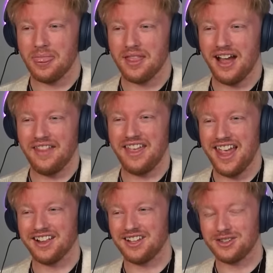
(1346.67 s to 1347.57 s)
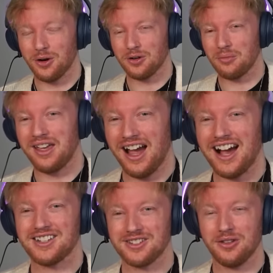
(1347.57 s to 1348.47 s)
and the alien told him he
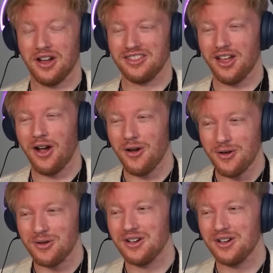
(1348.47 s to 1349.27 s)
has to do it now,